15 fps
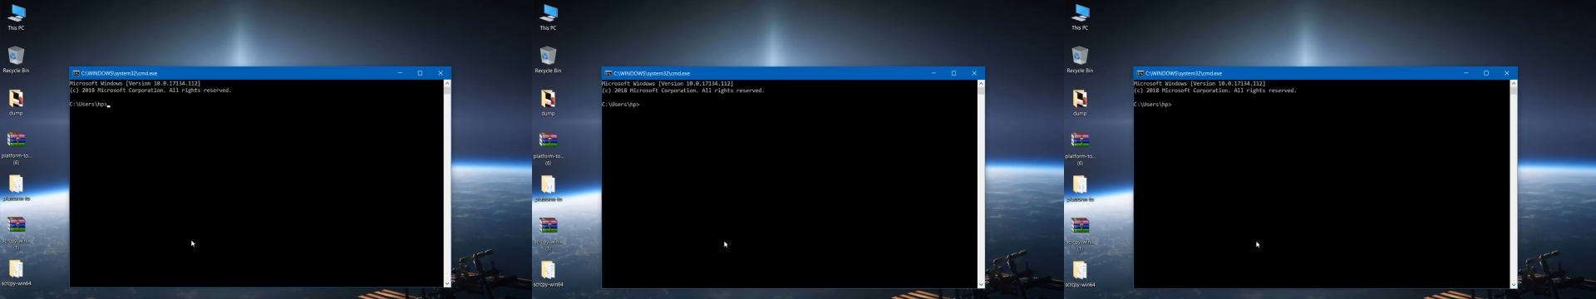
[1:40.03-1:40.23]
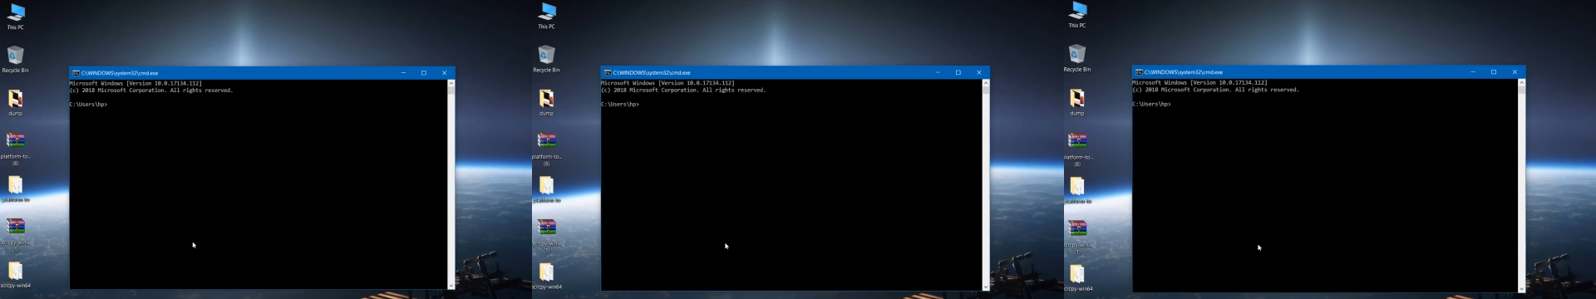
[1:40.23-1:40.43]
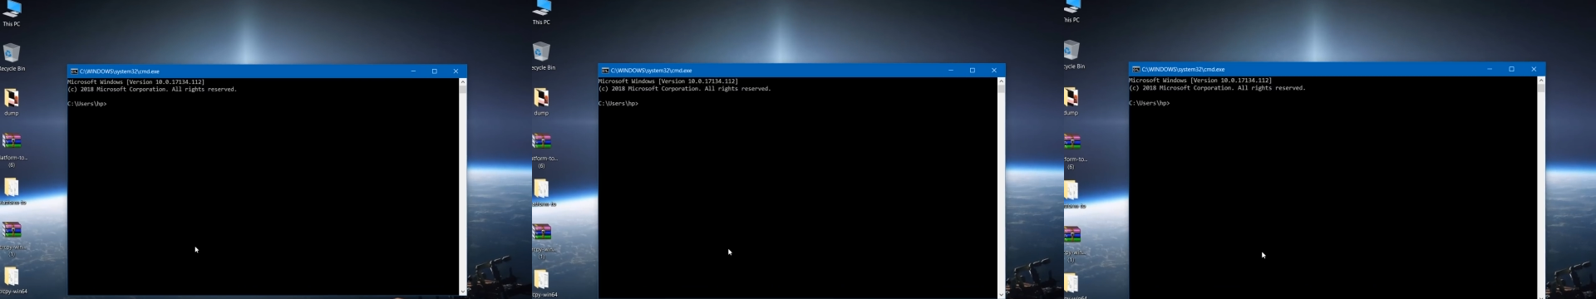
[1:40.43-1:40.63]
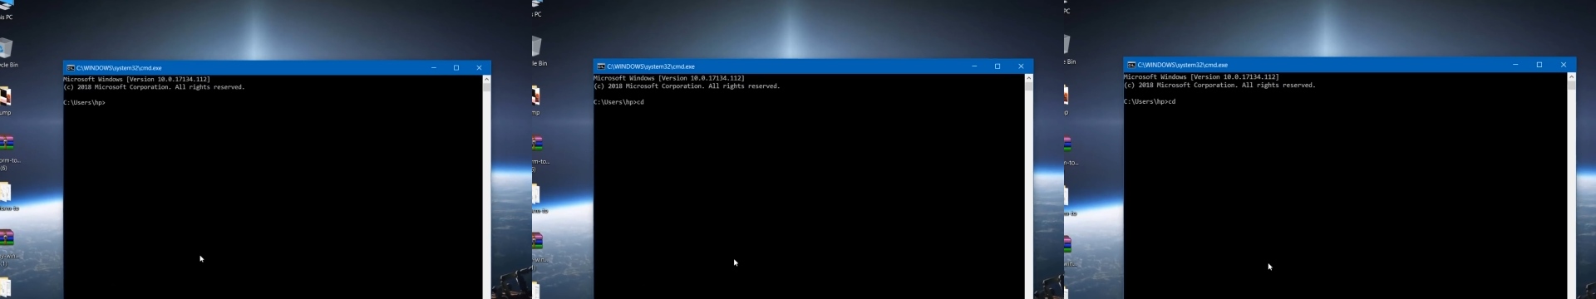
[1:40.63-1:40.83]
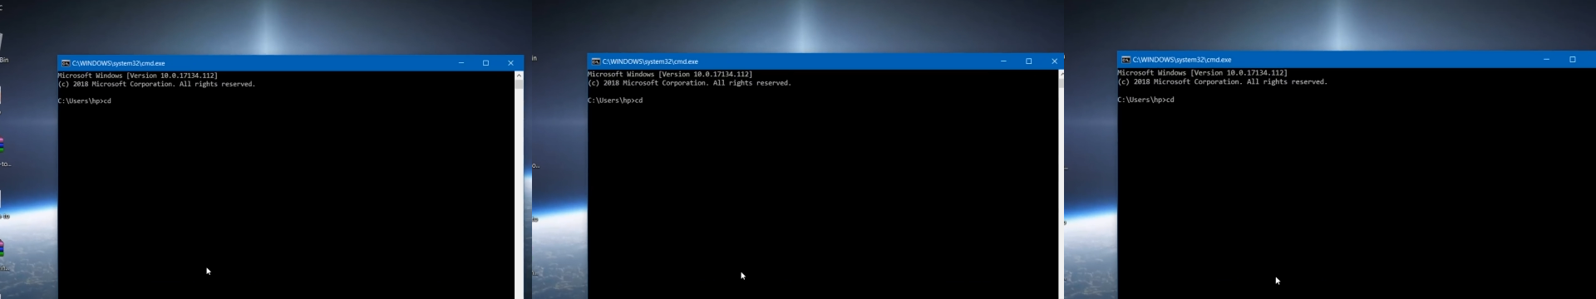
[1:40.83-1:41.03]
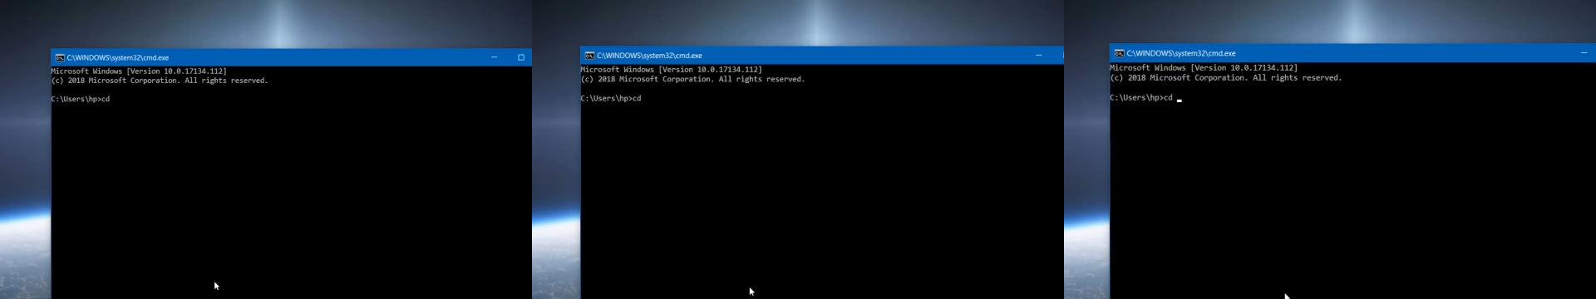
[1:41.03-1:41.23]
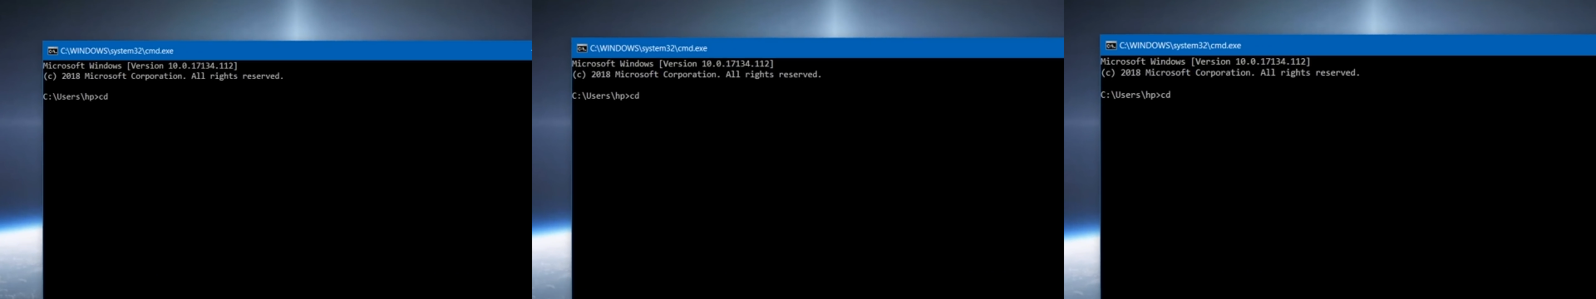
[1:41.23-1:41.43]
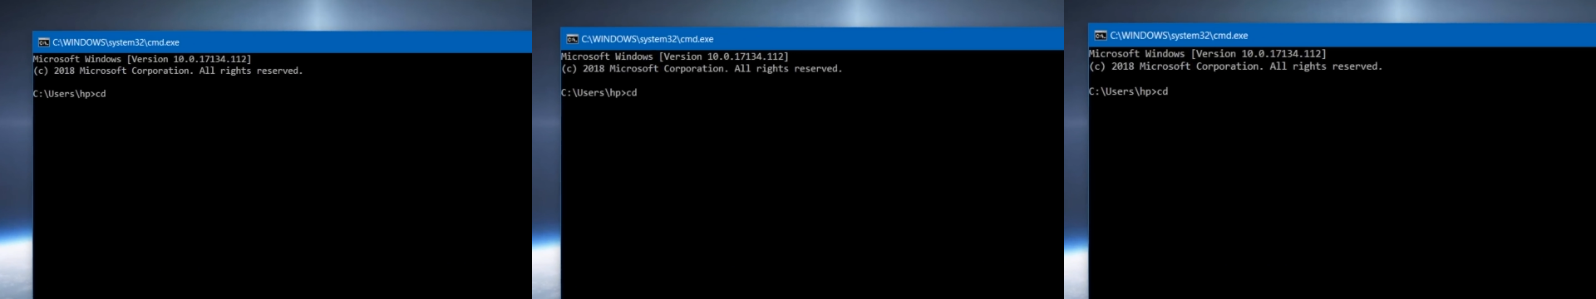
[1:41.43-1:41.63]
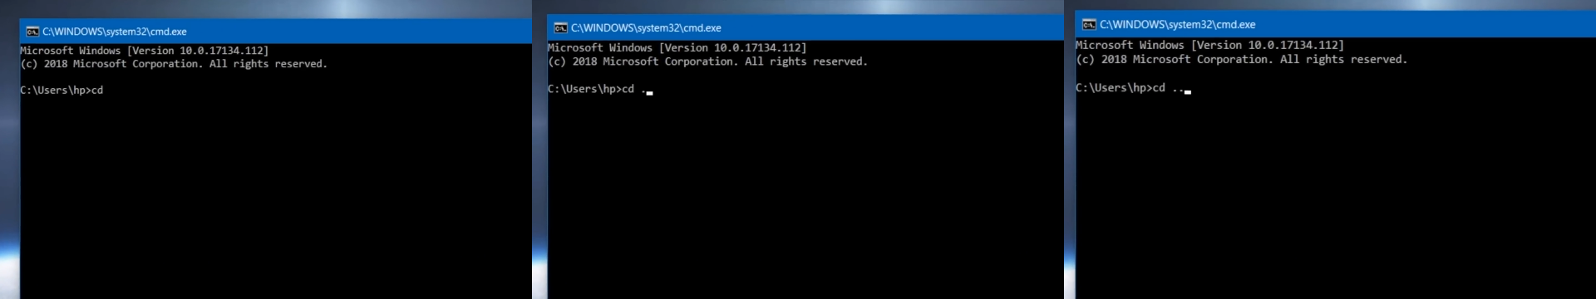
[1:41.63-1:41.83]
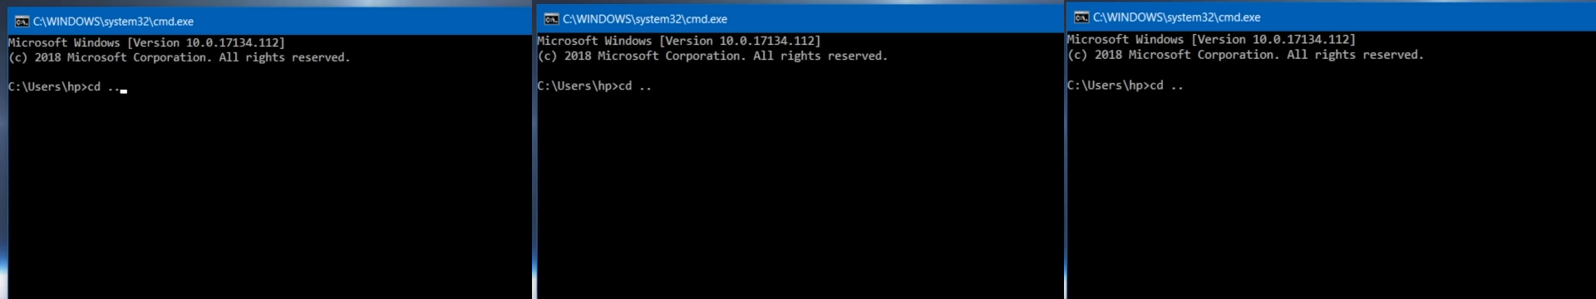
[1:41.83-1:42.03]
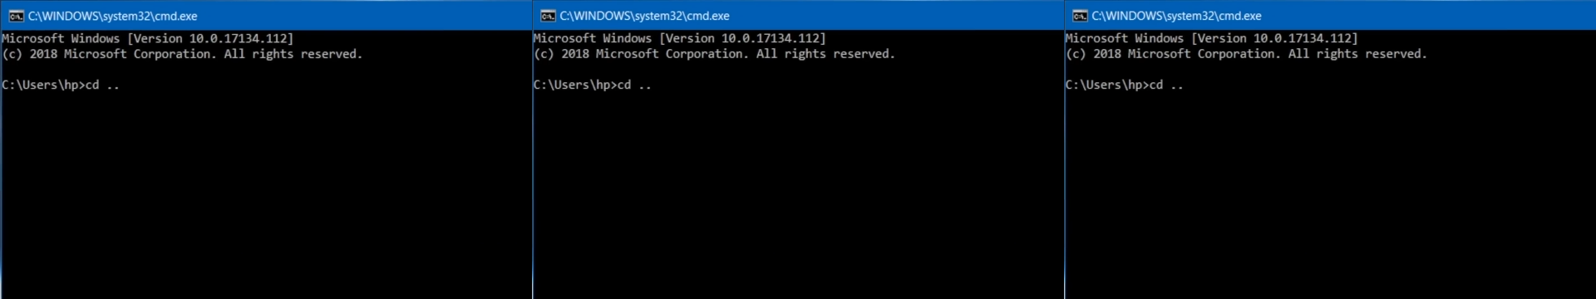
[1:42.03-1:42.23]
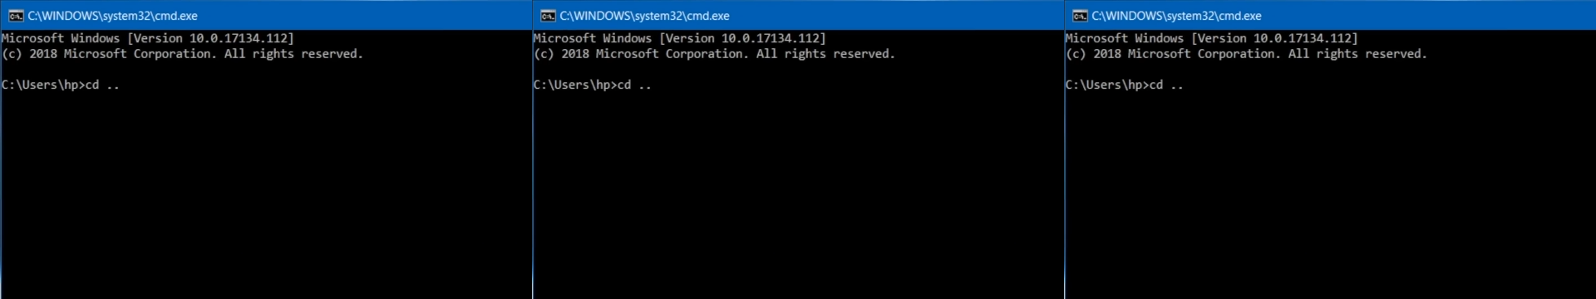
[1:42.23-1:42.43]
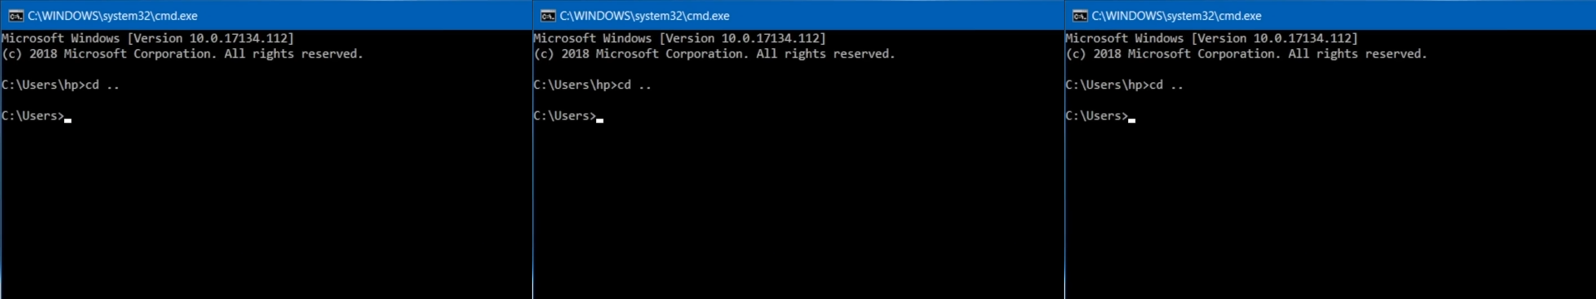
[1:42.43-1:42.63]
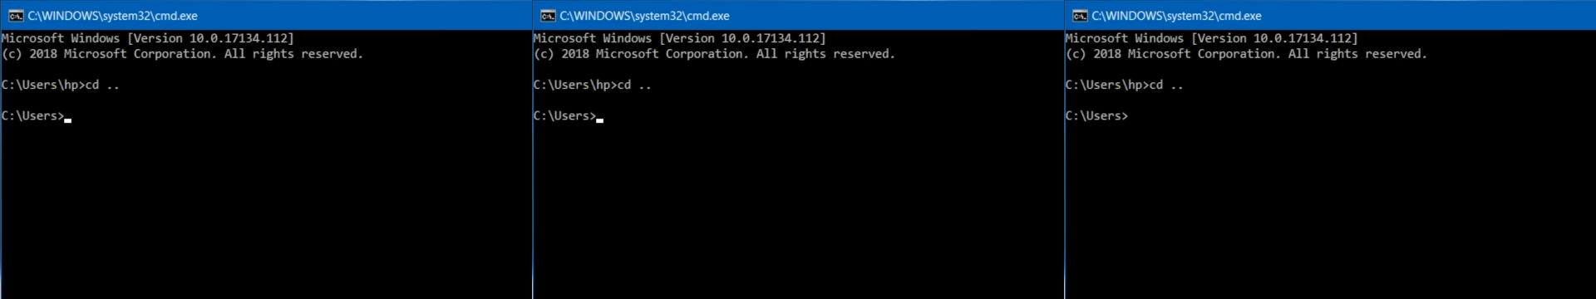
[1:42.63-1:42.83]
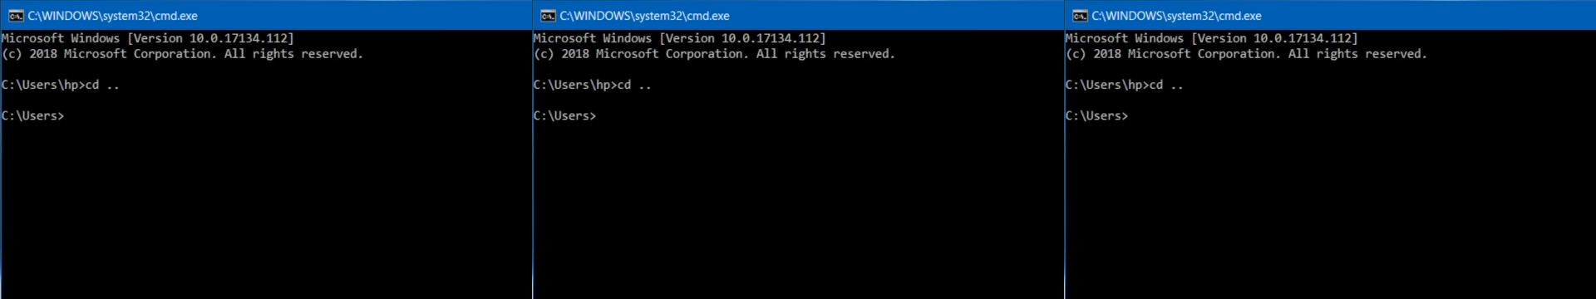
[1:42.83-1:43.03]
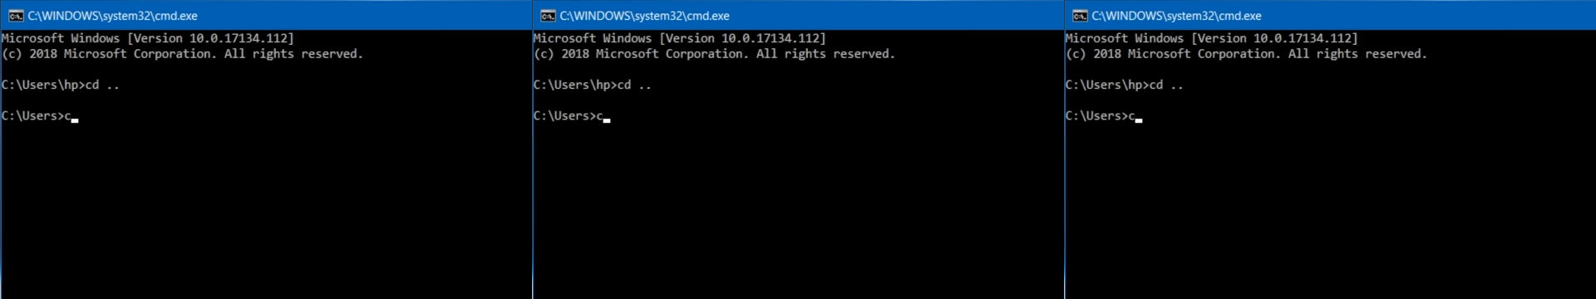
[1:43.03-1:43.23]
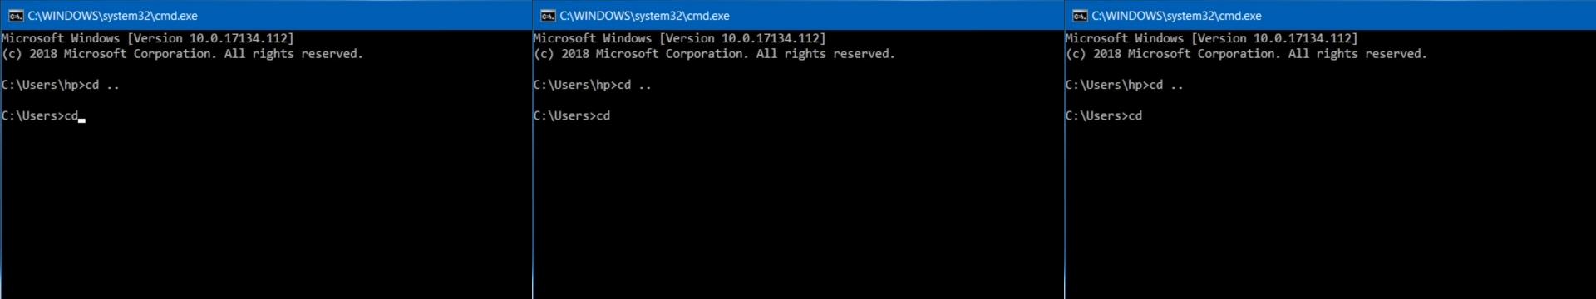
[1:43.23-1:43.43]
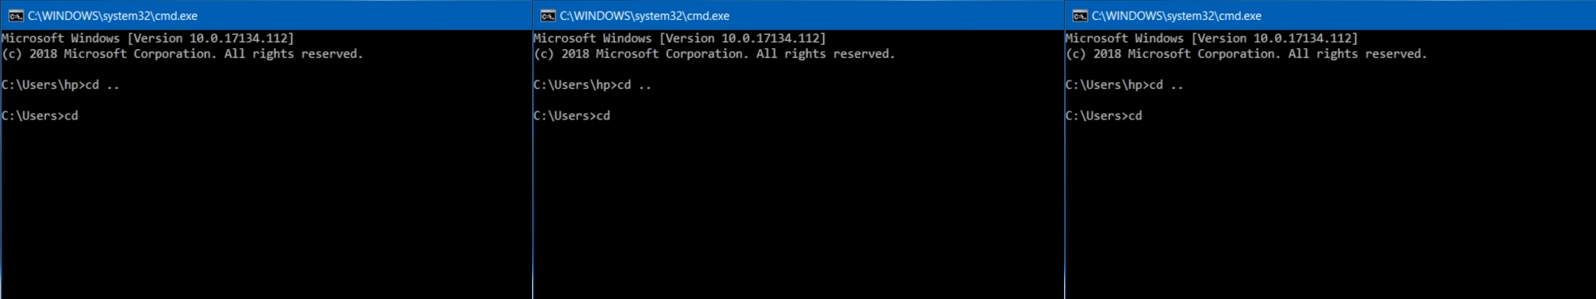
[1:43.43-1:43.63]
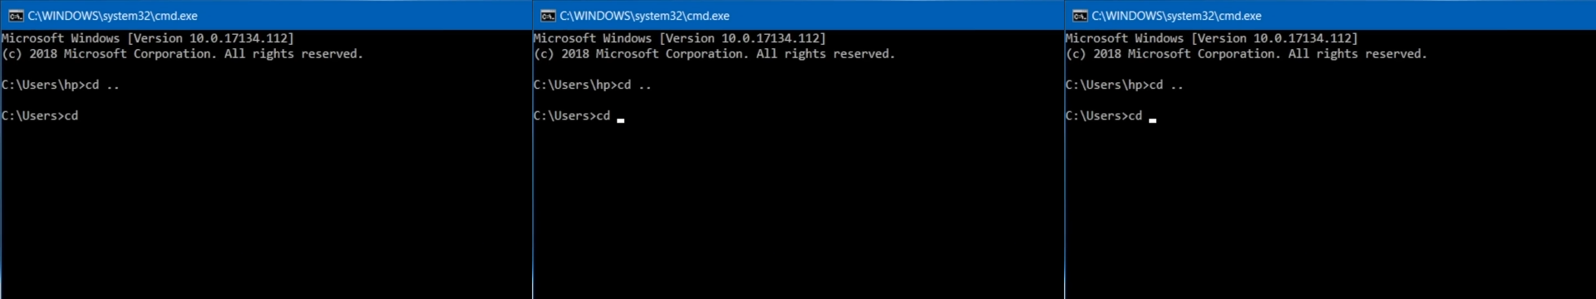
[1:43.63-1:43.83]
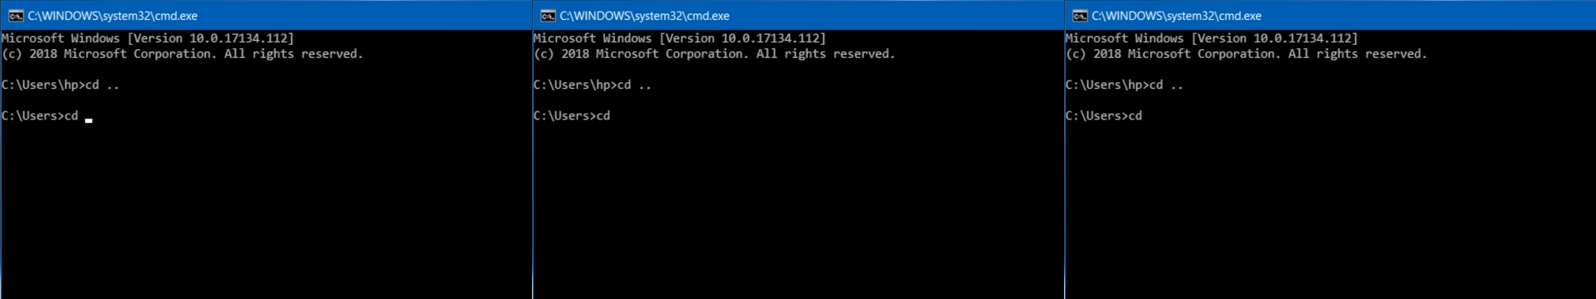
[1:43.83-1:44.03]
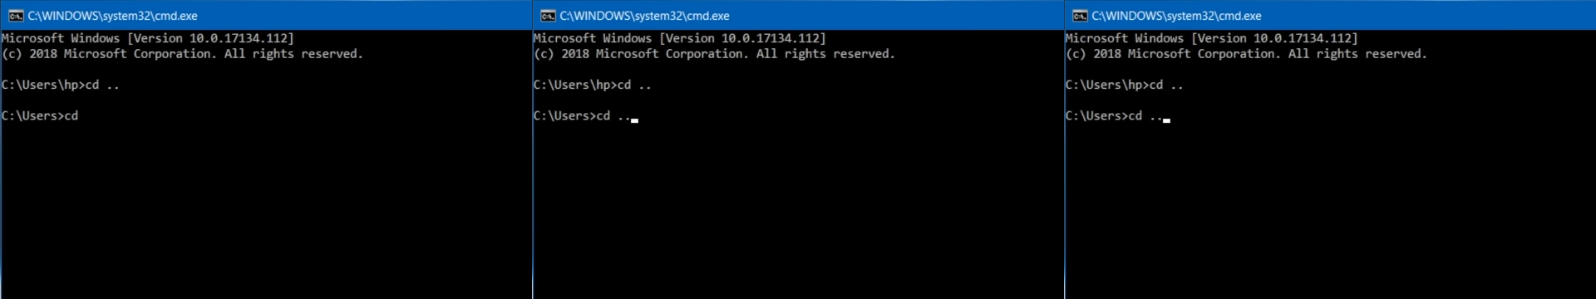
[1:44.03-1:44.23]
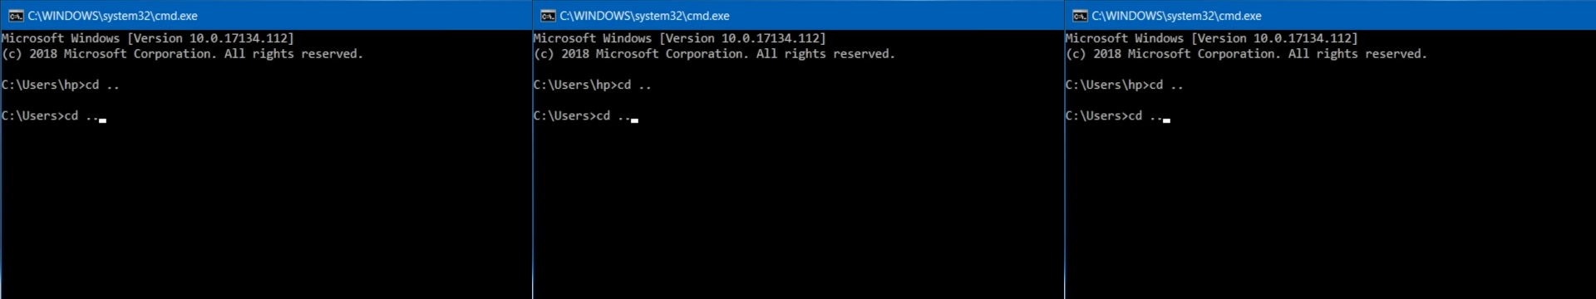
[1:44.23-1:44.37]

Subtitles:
[unreadable: no face in view]